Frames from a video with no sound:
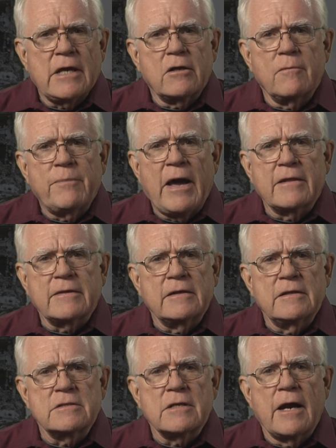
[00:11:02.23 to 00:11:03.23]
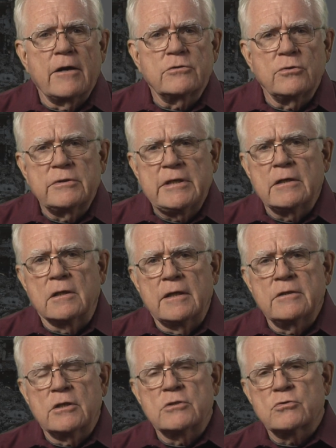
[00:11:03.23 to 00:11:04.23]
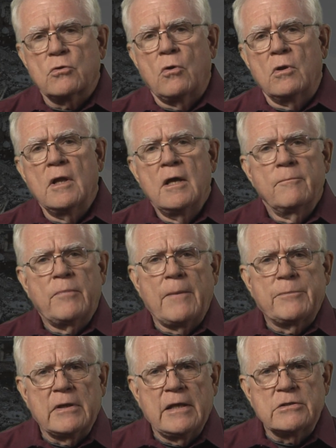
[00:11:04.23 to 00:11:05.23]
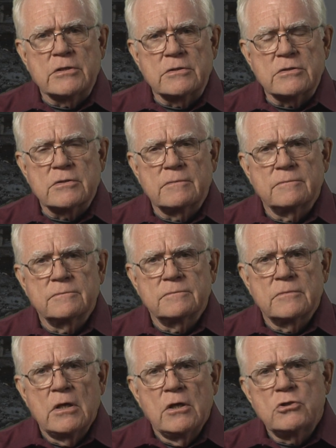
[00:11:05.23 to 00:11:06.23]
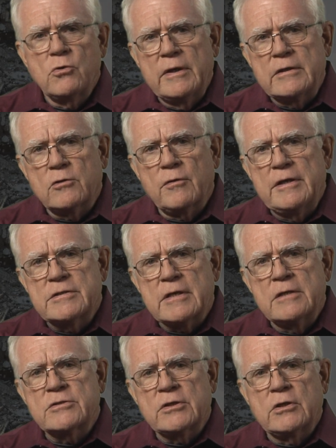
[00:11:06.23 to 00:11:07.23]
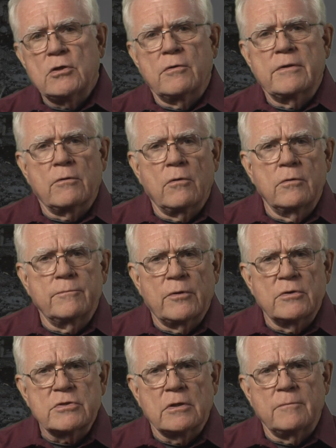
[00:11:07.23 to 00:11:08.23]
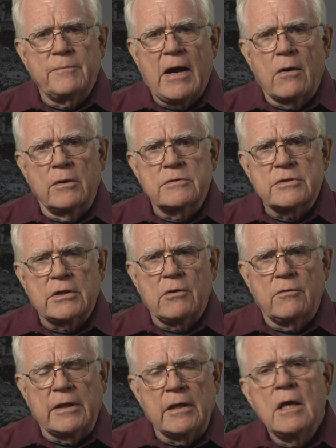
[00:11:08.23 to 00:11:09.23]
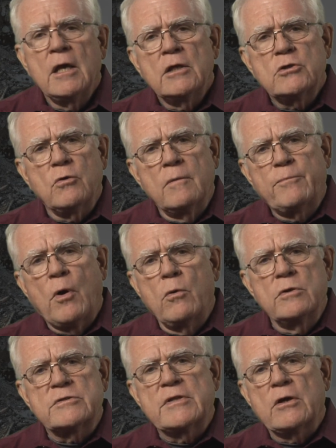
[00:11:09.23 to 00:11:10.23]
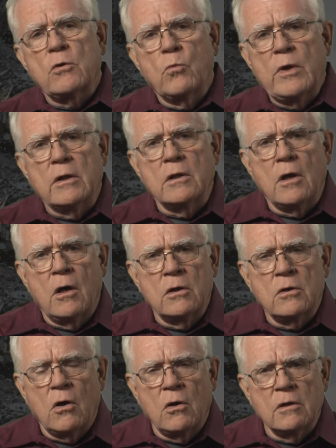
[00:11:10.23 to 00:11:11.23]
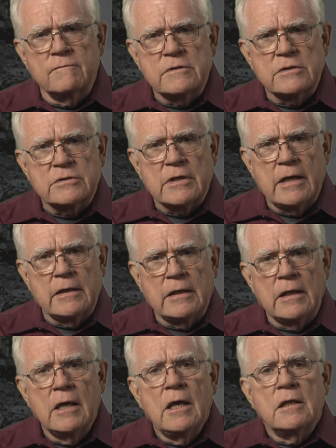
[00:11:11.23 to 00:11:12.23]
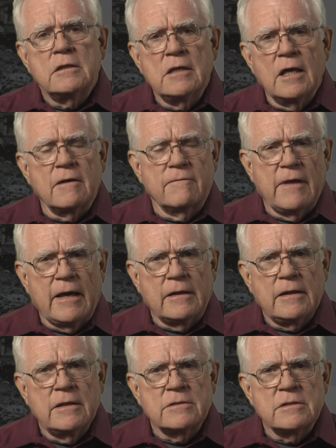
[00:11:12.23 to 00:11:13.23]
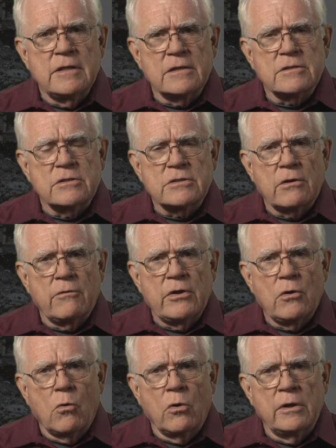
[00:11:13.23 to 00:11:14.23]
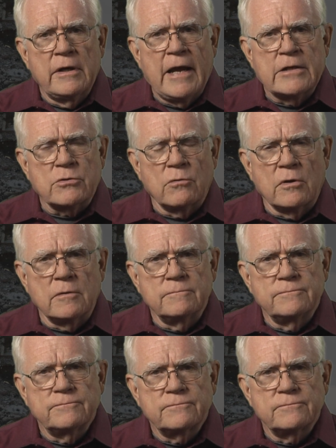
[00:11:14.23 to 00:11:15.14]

psychopathic desire to kill and control populations, to increase and secure their own personal power and security, to impose their will on all of society. None of that is necessary or natural.